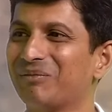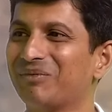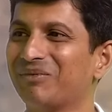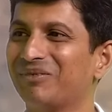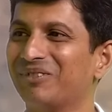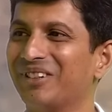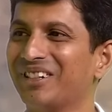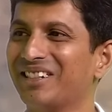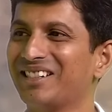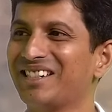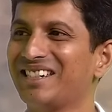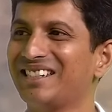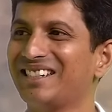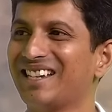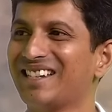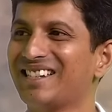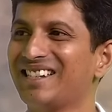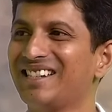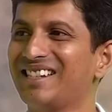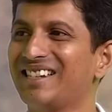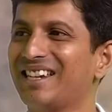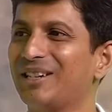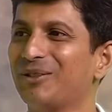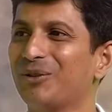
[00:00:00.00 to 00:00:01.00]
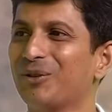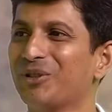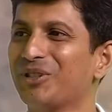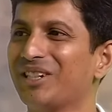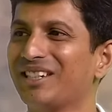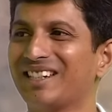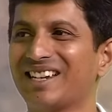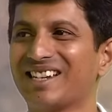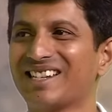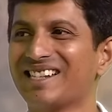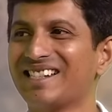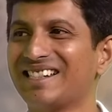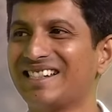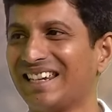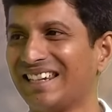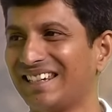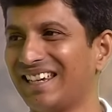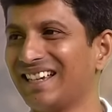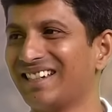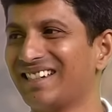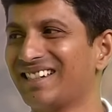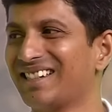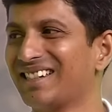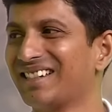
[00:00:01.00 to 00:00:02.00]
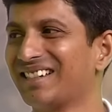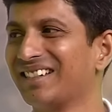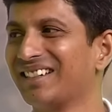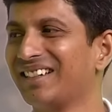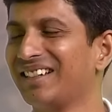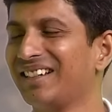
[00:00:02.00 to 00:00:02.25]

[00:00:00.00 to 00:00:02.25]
Right? She doesn't say no, she doesn't say yes.